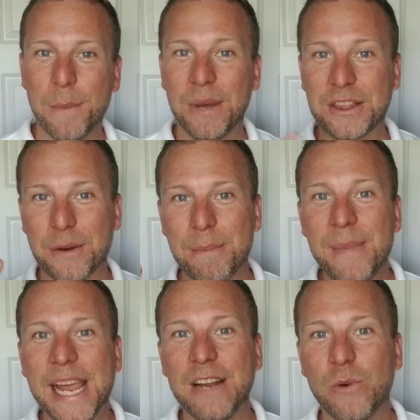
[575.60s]
but their
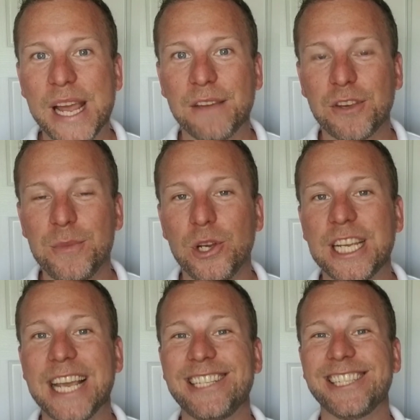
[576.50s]
main way of
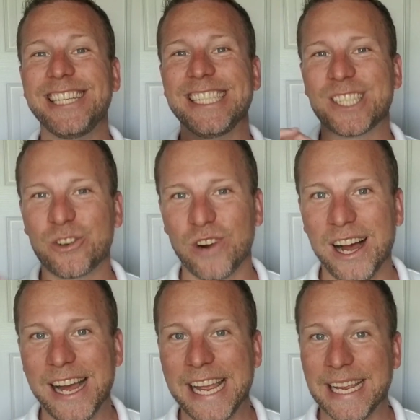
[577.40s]
communication is
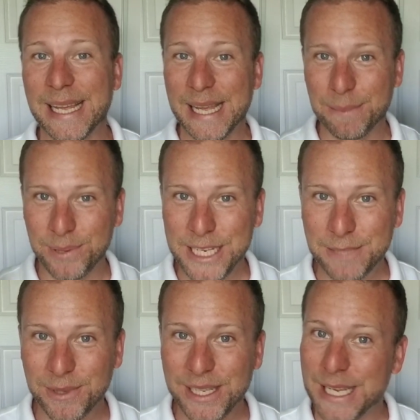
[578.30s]
crying. And please
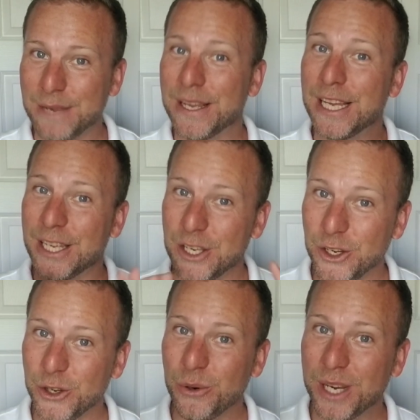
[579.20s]
believe,
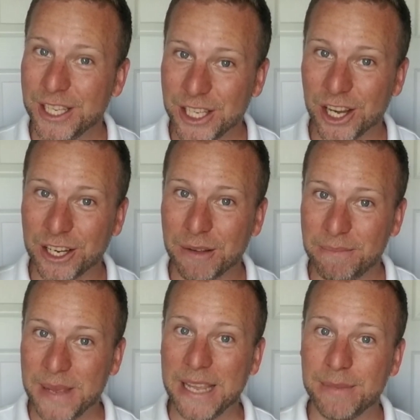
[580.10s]
new young
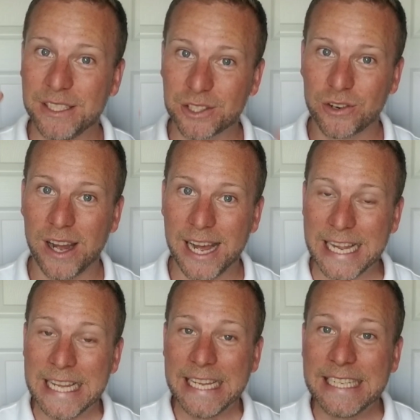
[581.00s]
babies cry.
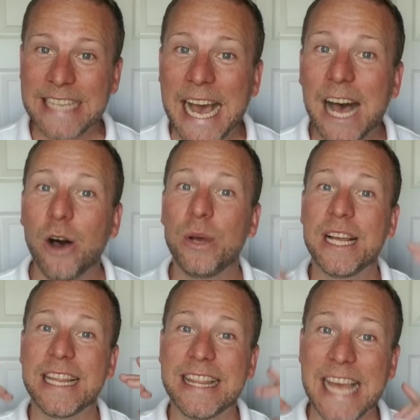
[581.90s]
It's how
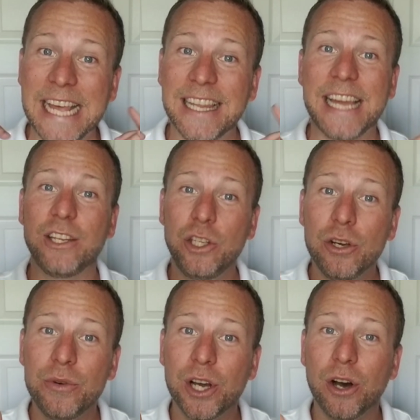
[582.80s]
they let
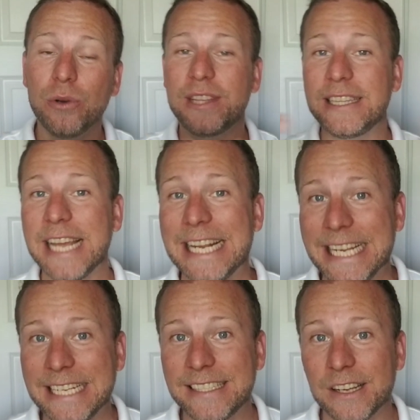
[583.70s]
you know that they
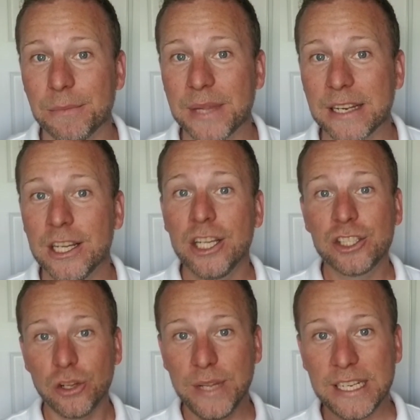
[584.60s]
need something.
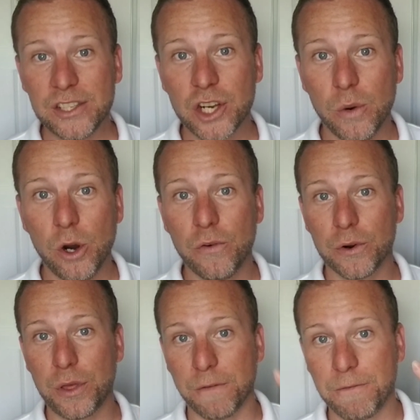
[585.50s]
So let's go over
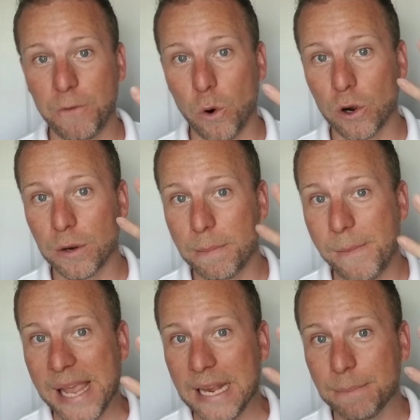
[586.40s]
the 4
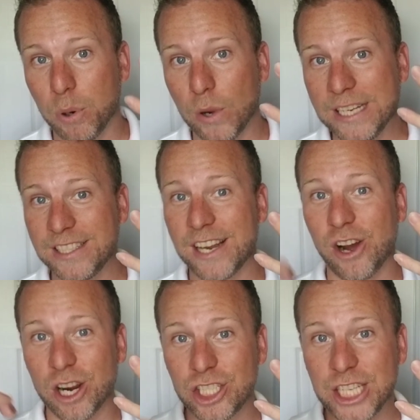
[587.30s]
main points in
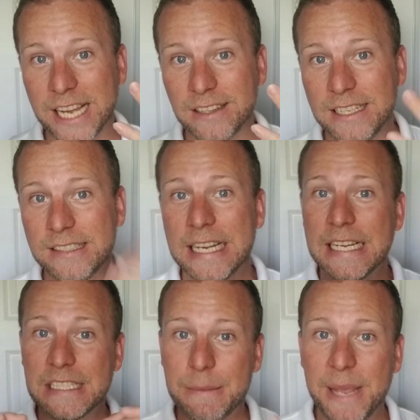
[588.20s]
our checklist
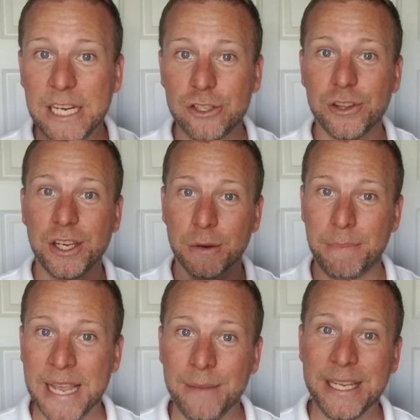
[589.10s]
to make sure that your
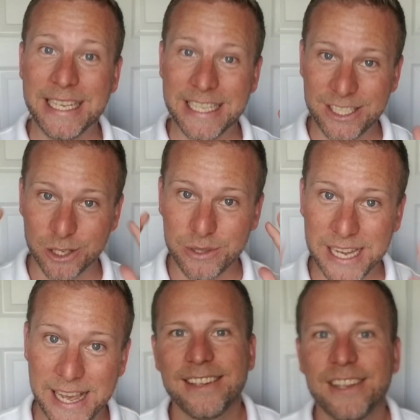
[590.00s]
baby is
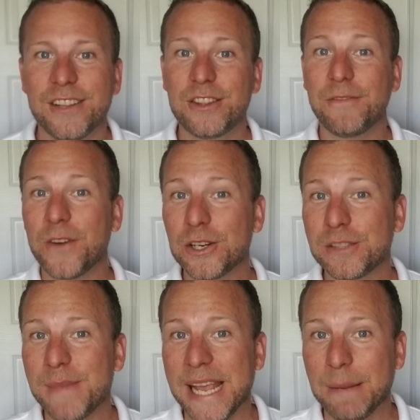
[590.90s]
okay. The
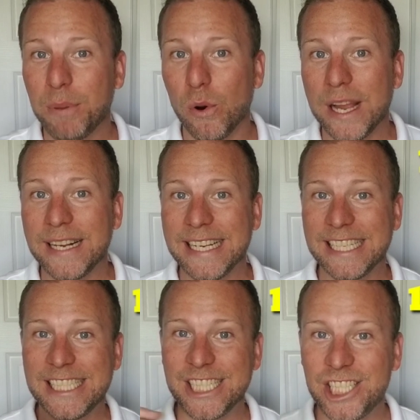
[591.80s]
first main point
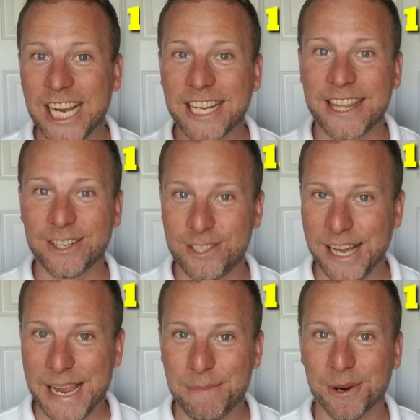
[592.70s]
is to check their
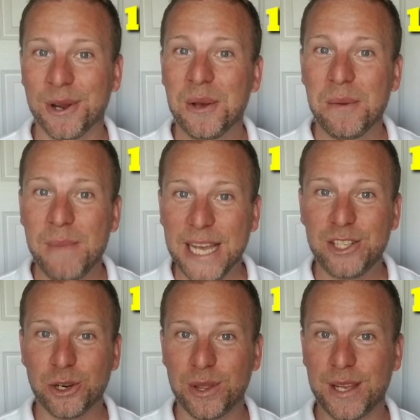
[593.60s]
diaper. Make
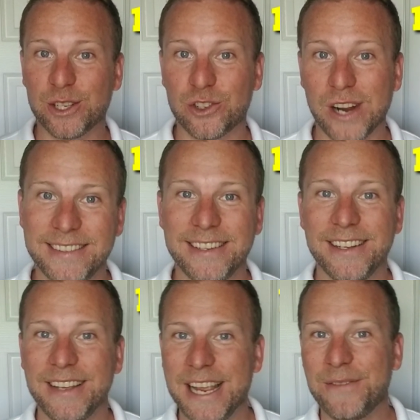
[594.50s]
sure that they're dry.
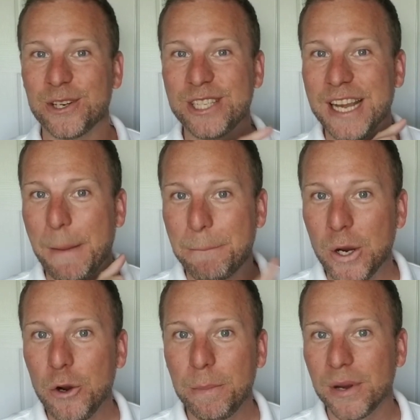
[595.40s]
If there's any
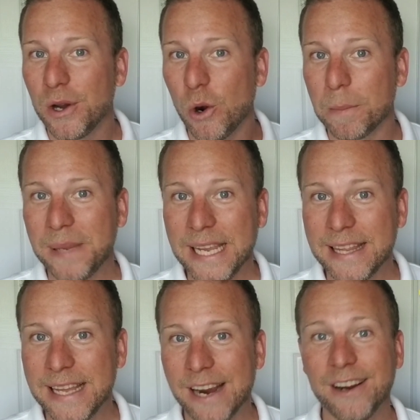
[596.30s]
poop or pee
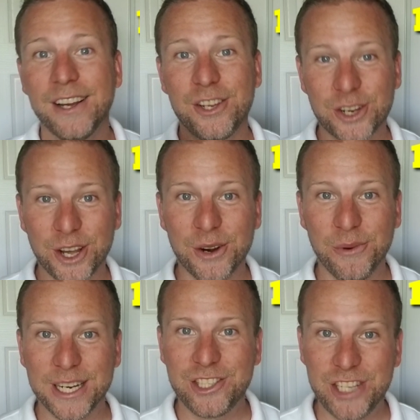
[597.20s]
in there, you're going to
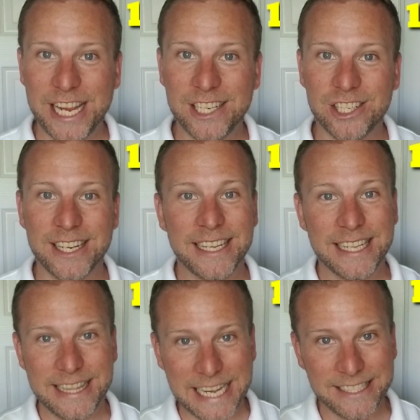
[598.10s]
want to change it.
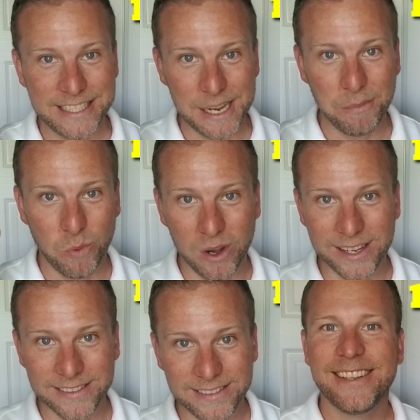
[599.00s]
That's step
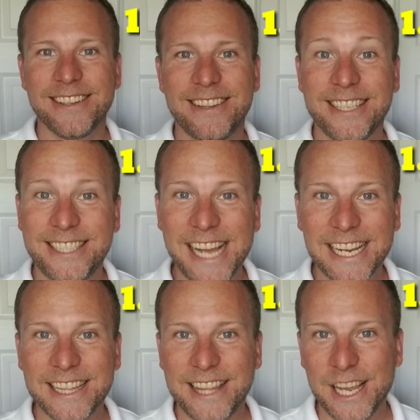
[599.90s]
one. The
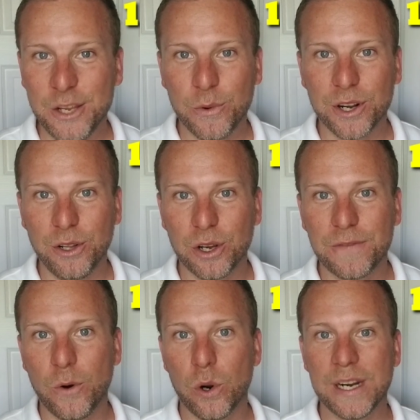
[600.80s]
second thing you want to look
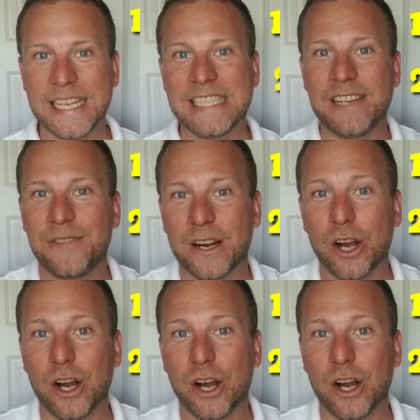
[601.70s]
for is if they're